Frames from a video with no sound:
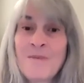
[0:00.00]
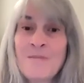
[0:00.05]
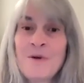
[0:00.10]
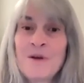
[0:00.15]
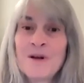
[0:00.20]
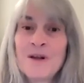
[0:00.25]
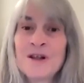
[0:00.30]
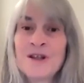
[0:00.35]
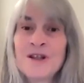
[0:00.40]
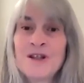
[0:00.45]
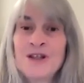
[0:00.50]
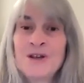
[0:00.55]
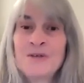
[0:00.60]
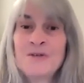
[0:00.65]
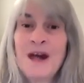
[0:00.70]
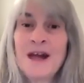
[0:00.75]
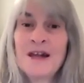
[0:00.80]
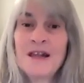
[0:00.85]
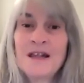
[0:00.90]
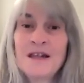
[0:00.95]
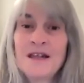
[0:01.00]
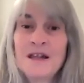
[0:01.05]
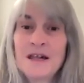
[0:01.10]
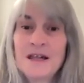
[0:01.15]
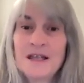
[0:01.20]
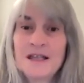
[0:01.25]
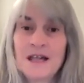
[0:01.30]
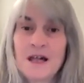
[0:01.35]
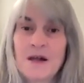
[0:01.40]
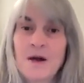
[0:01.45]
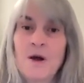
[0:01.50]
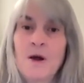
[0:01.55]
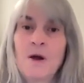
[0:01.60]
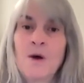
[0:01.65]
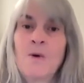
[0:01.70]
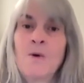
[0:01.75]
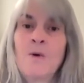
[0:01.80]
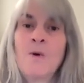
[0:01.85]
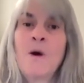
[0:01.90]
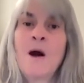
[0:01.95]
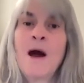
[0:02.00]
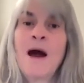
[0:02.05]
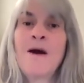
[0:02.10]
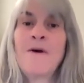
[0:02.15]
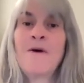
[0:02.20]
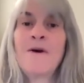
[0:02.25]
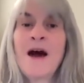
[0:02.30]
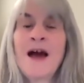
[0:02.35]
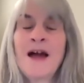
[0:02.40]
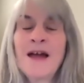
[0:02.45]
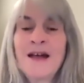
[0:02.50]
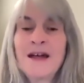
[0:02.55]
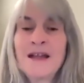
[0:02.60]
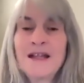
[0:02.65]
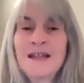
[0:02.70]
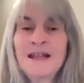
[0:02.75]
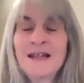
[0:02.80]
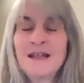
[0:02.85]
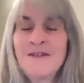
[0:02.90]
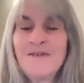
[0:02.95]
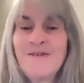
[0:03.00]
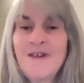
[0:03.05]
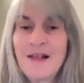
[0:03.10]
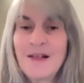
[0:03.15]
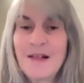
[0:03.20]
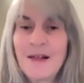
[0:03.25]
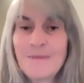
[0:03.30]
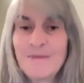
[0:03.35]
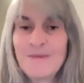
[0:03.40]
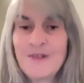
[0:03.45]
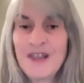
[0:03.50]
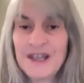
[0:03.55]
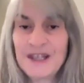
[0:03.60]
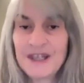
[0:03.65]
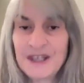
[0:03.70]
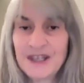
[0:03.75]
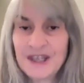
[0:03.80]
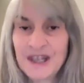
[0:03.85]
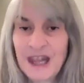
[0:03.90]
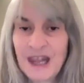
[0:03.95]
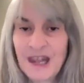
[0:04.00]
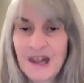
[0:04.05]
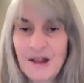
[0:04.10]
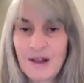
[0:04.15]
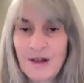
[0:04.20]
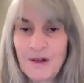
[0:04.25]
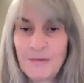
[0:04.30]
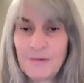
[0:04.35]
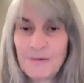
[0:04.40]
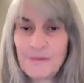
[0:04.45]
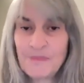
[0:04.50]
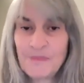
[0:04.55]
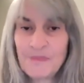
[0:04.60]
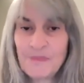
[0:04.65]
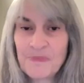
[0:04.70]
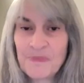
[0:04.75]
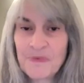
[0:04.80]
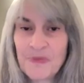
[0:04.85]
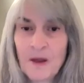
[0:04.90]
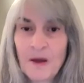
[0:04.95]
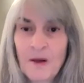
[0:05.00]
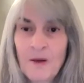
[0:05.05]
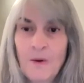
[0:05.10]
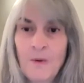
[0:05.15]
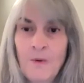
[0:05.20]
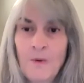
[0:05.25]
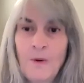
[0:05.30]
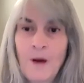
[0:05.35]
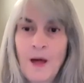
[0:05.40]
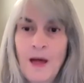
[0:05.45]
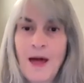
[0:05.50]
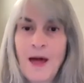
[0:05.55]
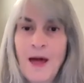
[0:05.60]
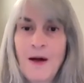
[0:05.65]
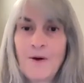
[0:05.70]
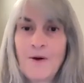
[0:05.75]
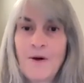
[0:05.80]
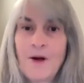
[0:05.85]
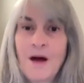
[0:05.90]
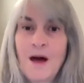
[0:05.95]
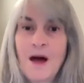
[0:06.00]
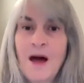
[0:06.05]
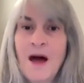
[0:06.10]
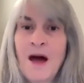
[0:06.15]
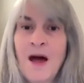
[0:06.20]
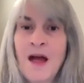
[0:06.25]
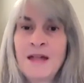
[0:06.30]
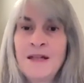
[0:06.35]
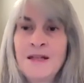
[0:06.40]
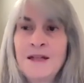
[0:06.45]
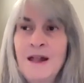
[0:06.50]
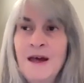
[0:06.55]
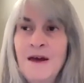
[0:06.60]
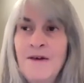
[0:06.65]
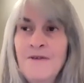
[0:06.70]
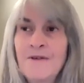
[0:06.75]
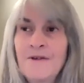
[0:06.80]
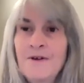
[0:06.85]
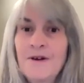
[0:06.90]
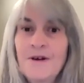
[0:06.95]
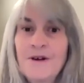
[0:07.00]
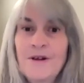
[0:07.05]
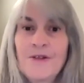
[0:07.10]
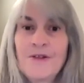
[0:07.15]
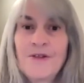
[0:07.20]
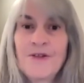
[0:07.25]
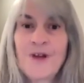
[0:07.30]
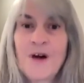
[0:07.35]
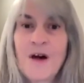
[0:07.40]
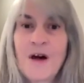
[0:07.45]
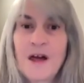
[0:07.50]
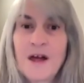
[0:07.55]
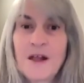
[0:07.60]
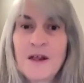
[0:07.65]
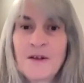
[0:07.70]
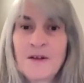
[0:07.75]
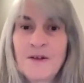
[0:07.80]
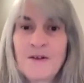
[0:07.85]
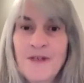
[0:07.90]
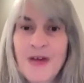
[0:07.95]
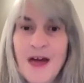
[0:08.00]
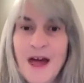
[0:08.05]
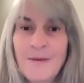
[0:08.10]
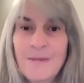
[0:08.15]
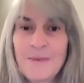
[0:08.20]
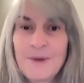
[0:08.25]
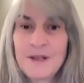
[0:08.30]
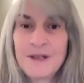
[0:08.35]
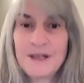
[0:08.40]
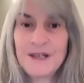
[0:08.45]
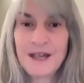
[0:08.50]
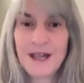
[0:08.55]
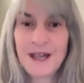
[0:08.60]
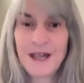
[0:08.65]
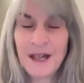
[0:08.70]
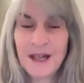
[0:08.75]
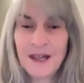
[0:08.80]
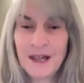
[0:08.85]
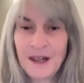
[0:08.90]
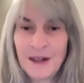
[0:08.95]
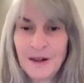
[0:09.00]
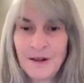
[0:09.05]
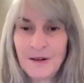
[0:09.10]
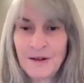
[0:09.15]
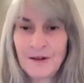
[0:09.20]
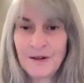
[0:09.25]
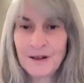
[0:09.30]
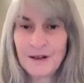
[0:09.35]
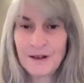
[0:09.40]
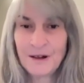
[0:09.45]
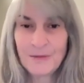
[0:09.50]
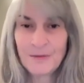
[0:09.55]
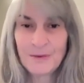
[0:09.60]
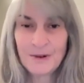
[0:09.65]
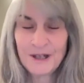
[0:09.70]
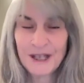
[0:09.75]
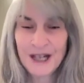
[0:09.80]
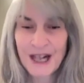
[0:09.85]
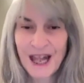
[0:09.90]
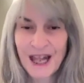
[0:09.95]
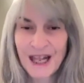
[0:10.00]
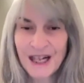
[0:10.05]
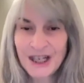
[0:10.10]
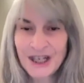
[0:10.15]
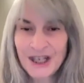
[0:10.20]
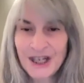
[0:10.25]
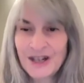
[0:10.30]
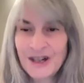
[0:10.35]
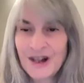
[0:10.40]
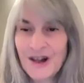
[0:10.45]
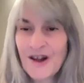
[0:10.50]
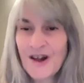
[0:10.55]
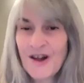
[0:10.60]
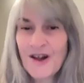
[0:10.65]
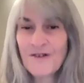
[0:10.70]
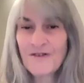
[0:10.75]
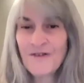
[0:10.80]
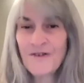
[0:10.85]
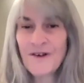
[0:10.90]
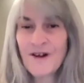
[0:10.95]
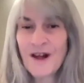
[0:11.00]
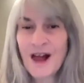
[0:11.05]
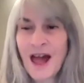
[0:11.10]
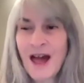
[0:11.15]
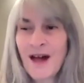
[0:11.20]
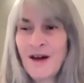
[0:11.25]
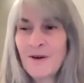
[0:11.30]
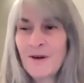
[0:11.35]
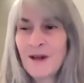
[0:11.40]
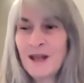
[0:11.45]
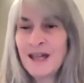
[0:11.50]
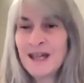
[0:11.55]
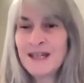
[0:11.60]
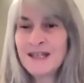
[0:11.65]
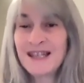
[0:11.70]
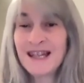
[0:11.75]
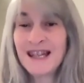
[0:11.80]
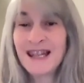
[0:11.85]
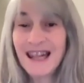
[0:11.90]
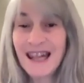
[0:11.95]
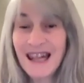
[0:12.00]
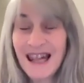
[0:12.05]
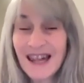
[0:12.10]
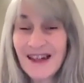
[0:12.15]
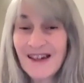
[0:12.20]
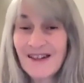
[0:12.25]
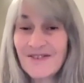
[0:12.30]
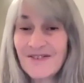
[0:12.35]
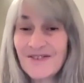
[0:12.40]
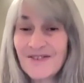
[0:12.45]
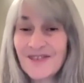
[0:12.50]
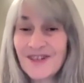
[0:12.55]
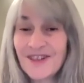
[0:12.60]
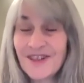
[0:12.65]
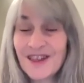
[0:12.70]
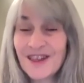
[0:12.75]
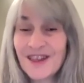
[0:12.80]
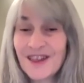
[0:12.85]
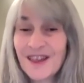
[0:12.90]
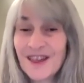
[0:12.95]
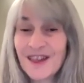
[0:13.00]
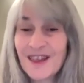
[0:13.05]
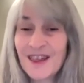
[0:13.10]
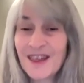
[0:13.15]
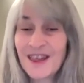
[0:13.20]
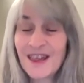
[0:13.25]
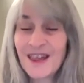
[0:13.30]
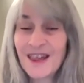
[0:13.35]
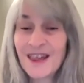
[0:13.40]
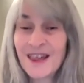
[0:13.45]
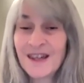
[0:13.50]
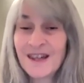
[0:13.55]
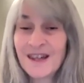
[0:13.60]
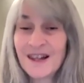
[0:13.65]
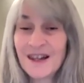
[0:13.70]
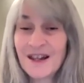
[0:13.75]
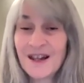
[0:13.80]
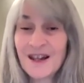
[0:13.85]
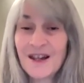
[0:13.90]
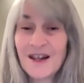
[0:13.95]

because you recognize, wow, I got to develop this skill. Wow, I never thought of that particular interpretation for how it's a gift in